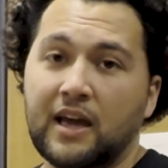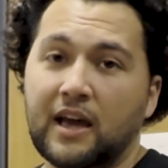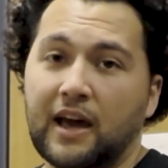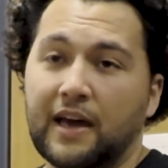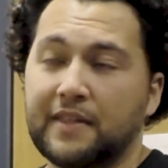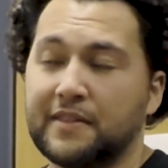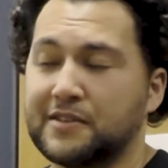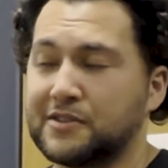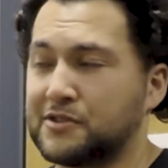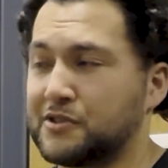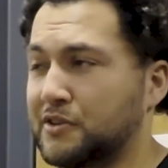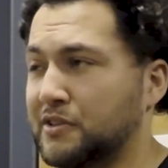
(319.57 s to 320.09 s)

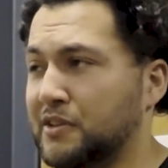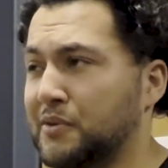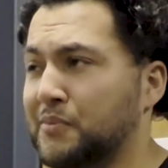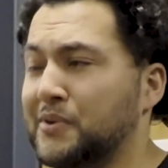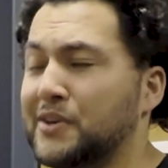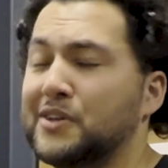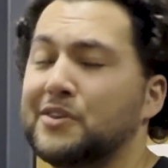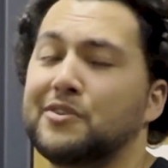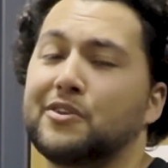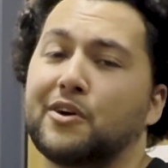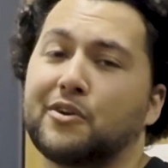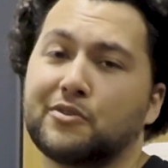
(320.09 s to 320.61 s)
And then certainly when
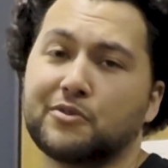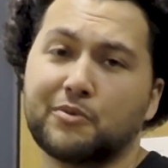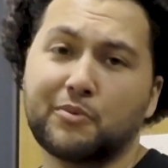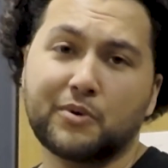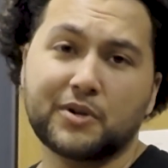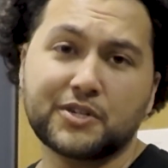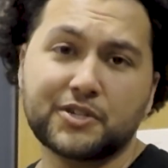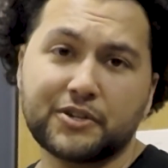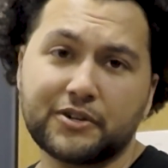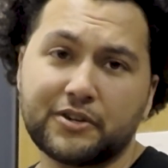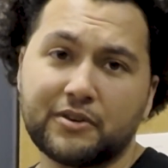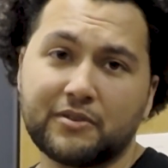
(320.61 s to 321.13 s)
you know
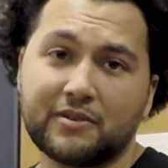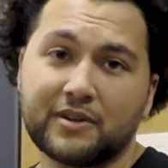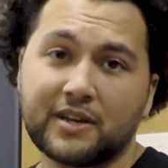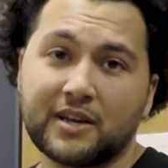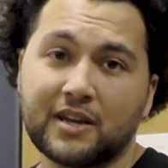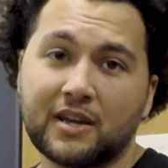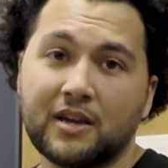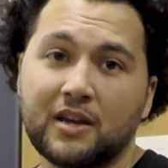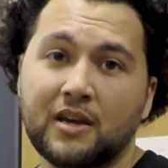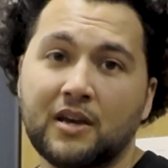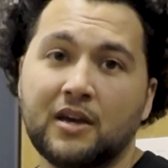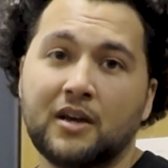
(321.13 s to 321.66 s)
what you're doing,
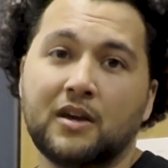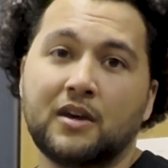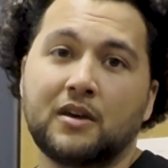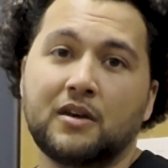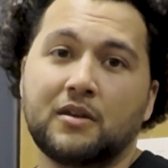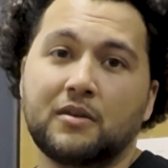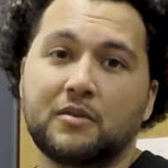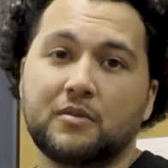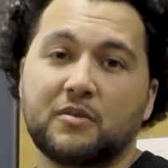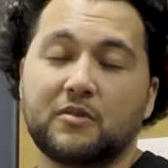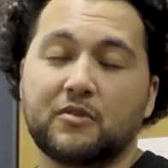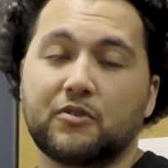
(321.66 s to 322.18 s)

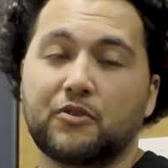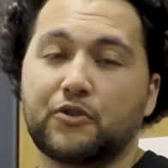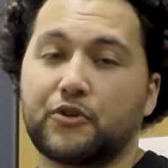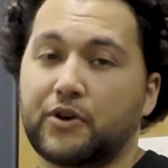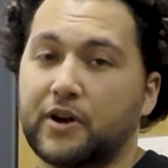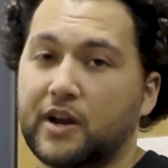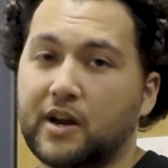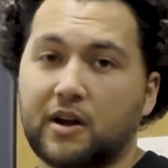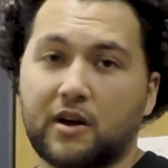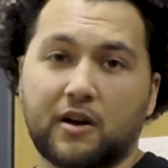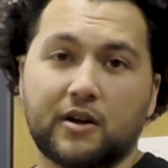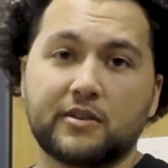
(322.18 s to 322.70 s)

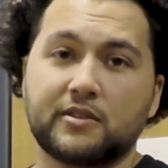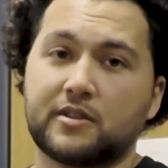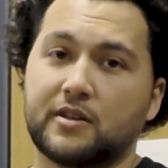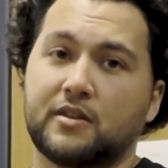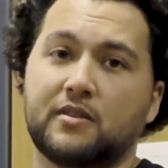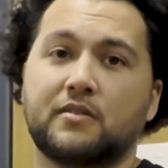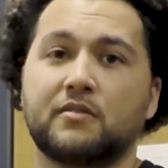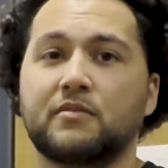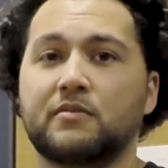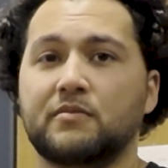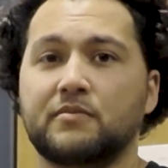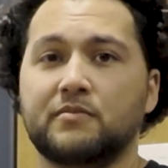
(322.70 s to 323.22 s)
create
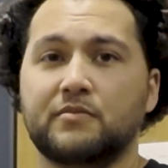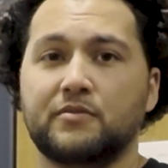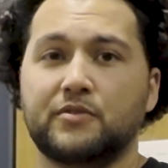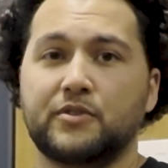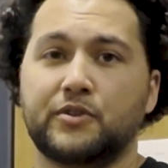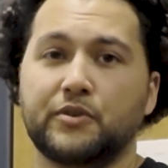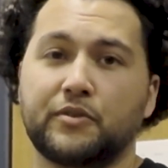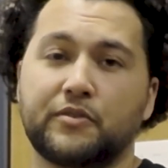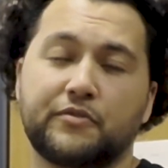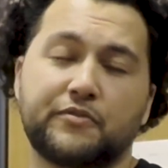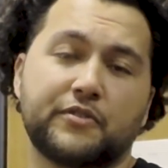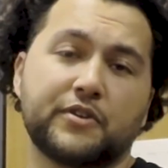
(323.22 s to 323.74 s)
content.
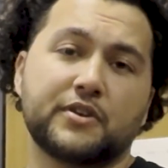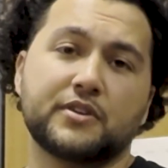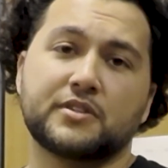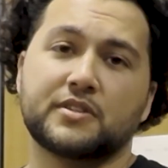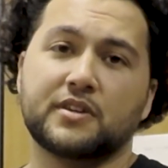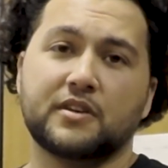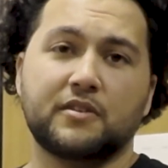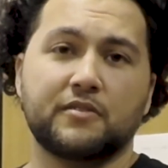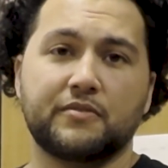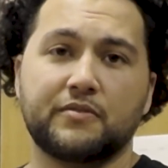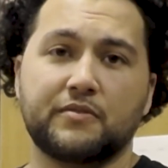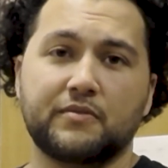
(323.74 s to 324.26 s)
Do it for
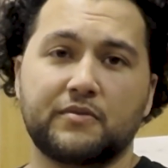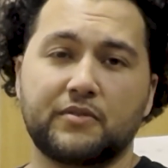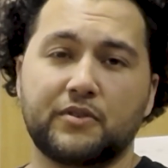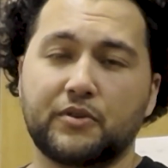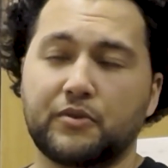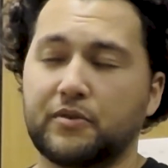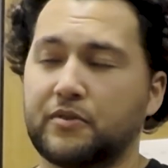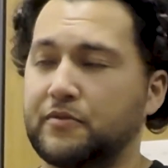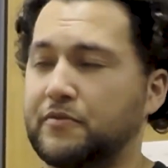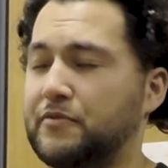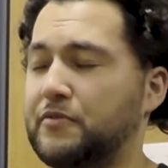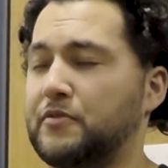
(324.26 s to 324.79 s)
yourself.
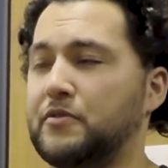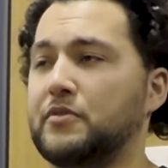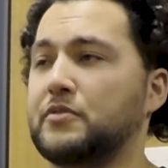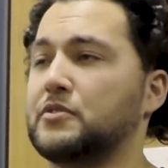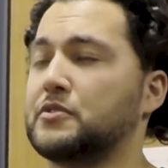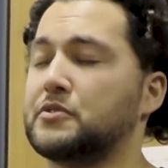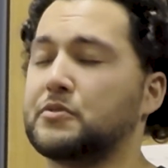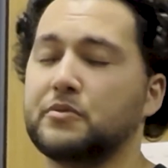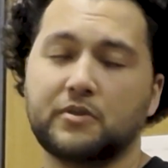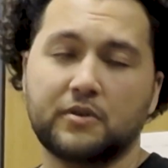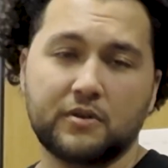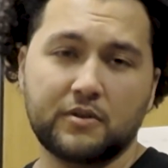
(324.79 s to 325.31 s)
Do it for the
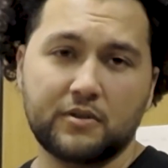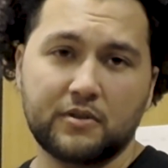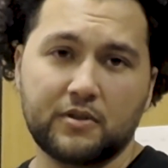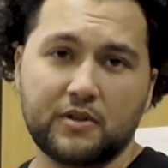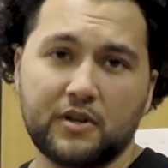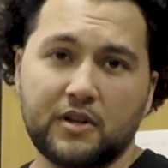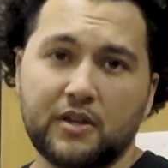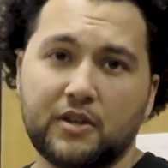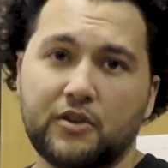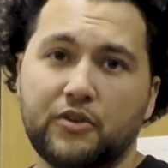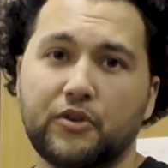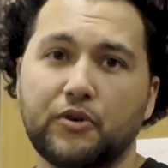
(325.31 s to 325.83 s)
school.
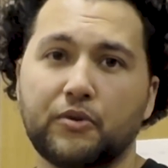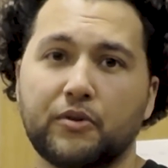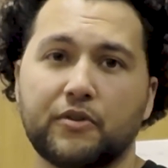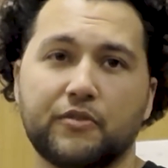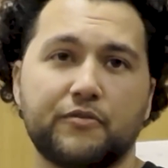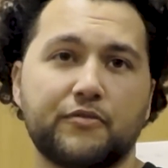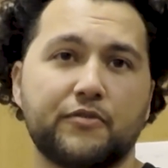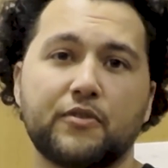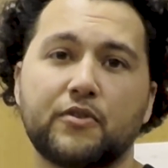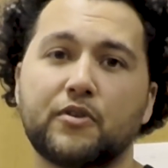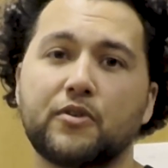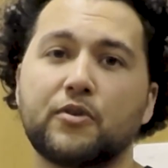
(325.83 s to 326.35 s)
Do it
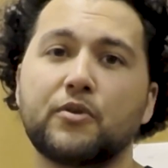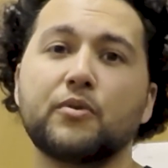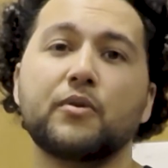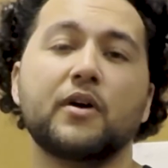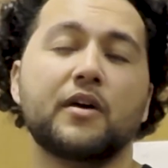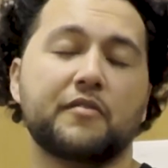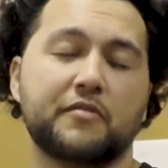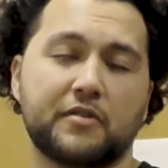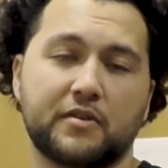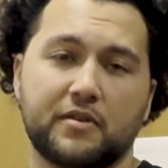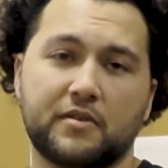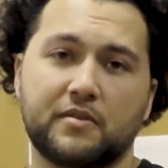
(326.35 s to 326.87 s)
for
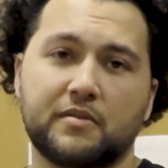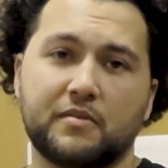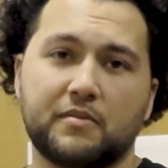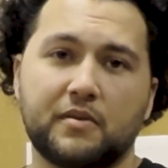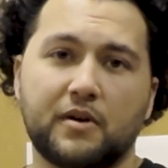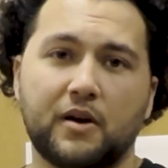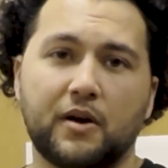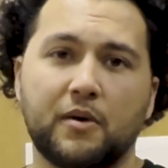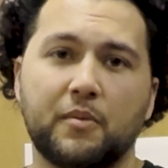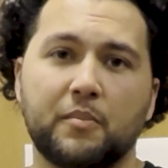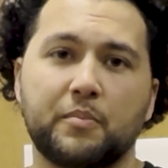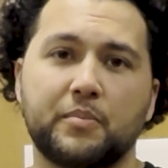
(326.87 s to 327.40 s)
whoever.
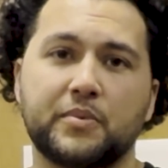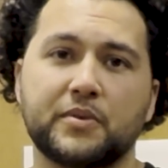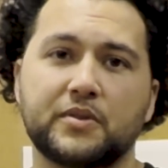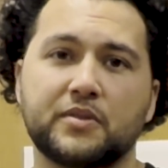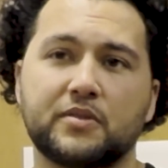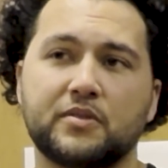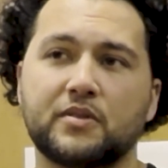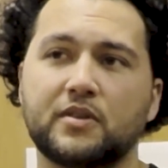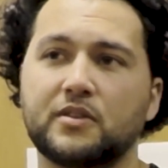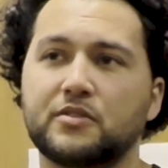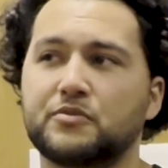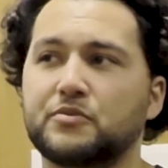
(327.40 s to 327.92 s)
But
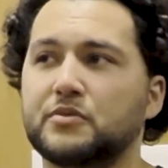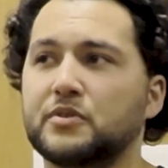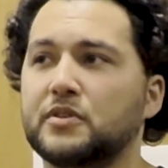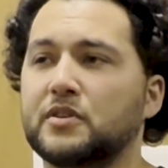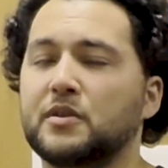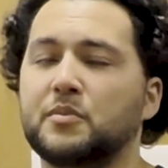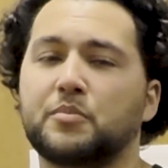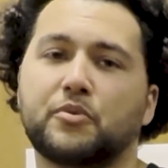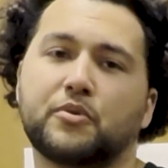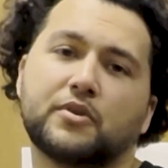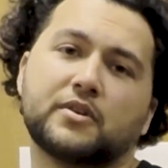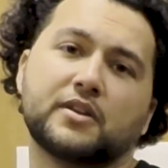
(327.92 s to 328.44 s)
it's really
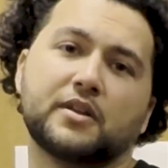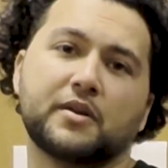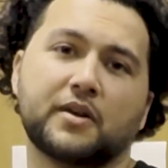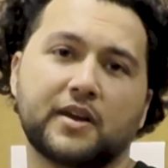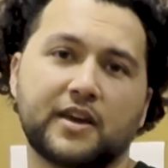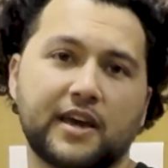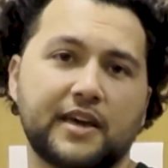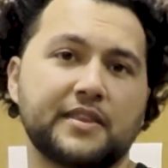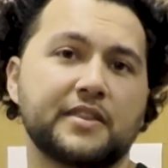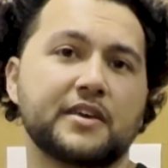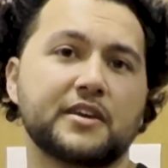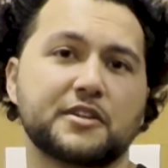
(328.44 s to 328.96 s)
important to
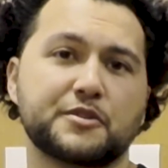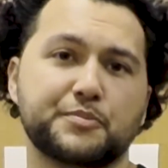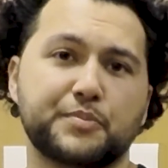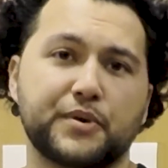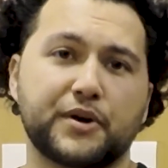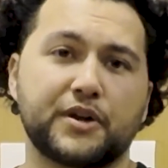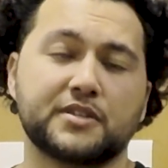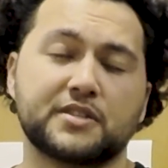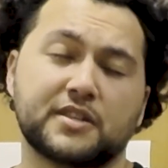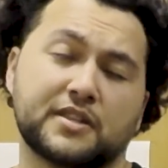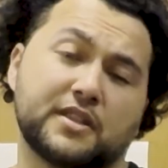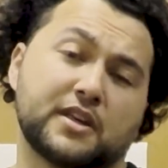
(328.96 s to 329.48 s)
gain the
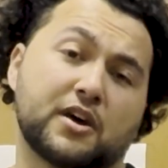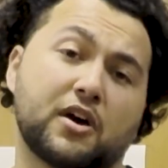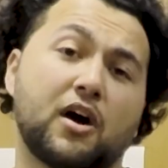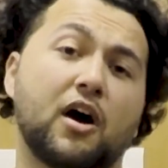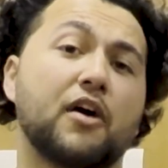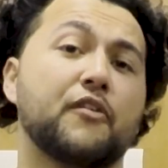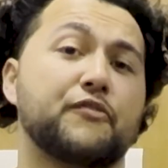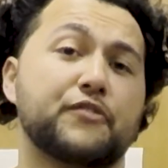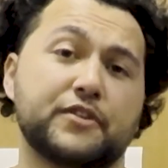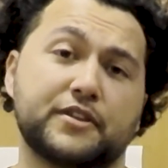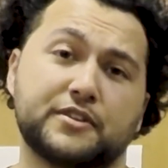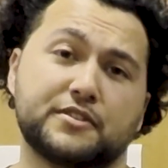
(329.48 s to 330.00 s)
experience and the
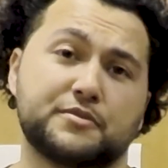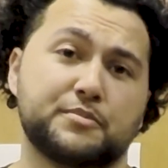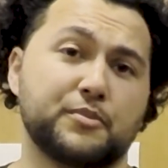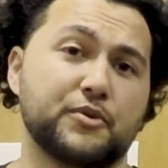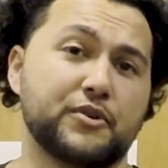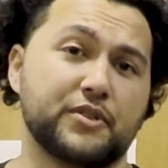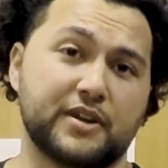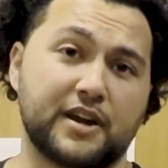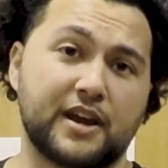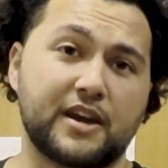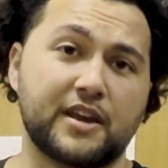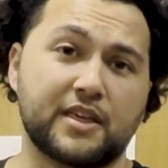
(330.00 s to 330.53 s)
confidence more
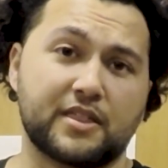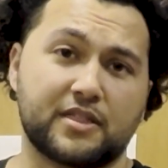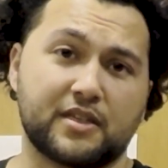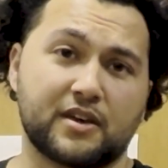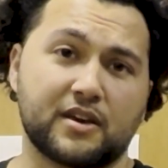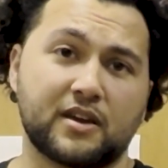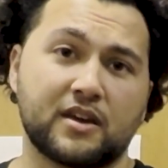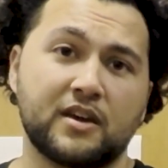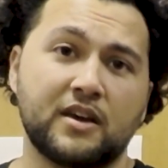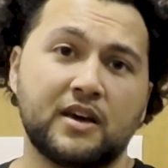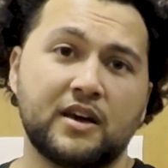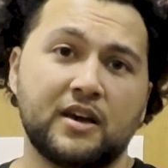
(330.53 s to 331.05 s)
than
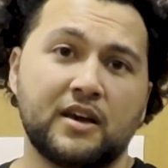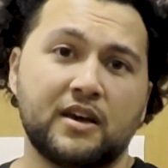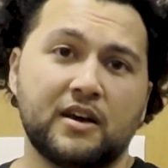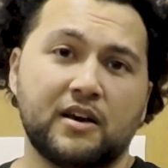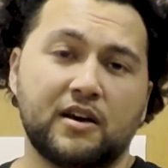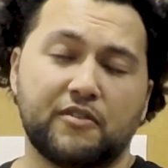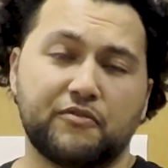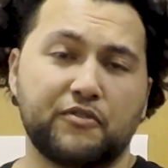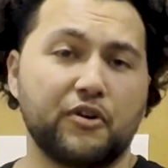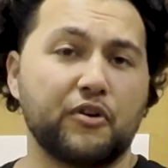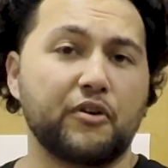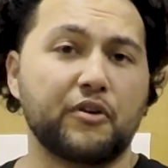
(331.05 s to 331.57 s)
anything
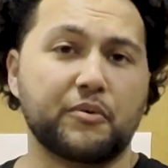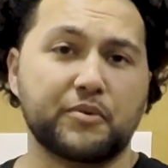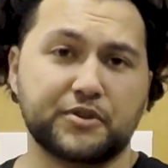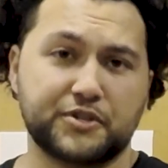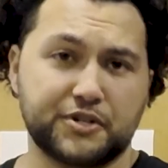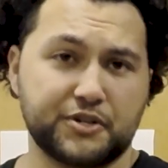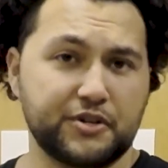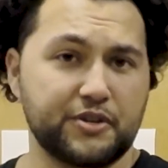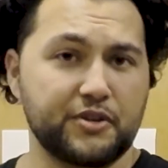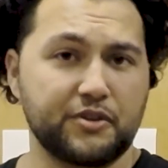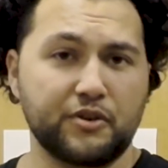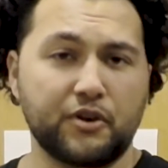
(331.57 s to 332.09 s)
of knowing what
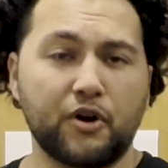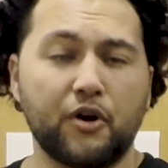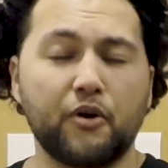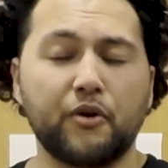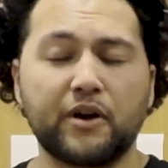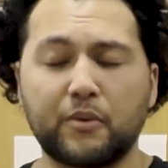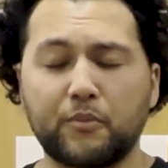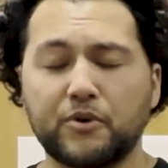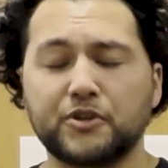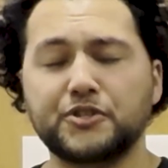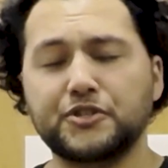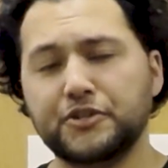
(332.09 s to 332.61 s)

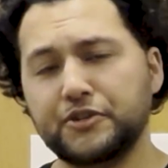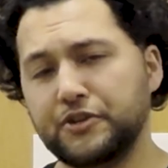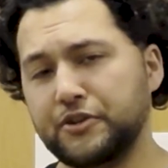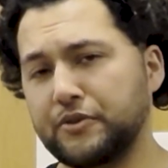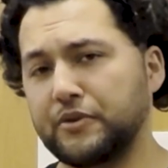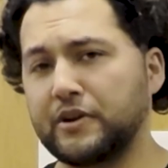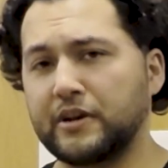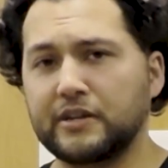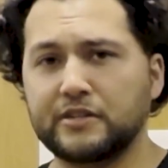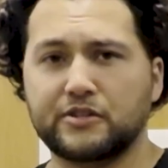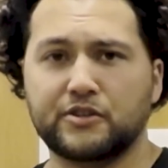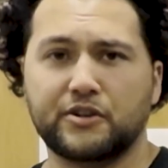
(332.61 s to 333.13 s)
you're
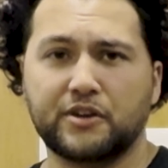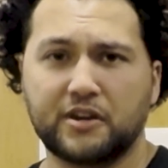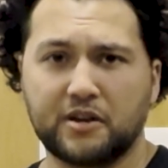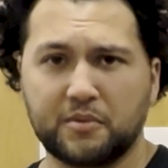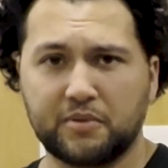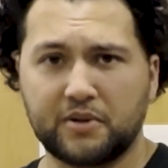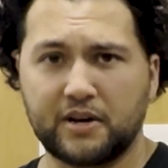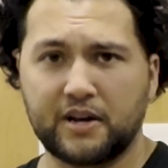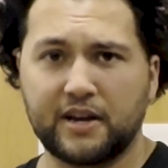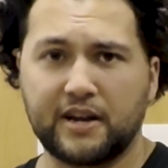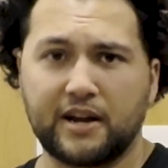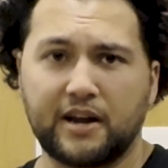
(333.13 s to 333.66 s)
doing so you can
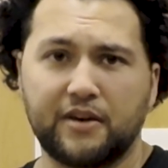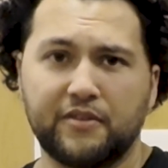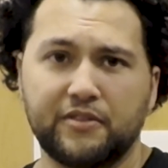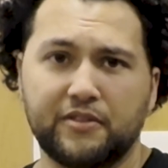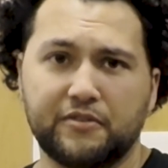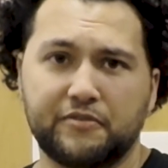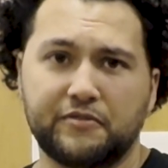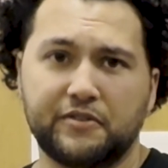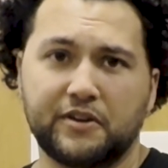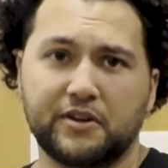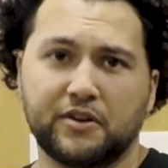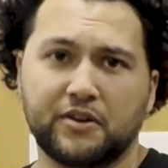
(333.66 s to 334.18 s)
apply it out in
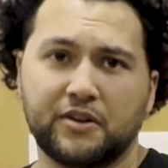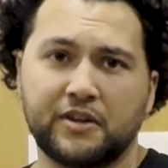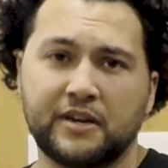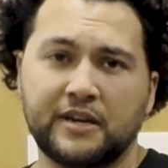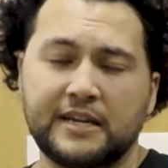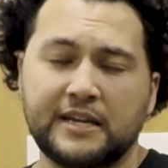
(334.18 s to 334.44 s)
the field.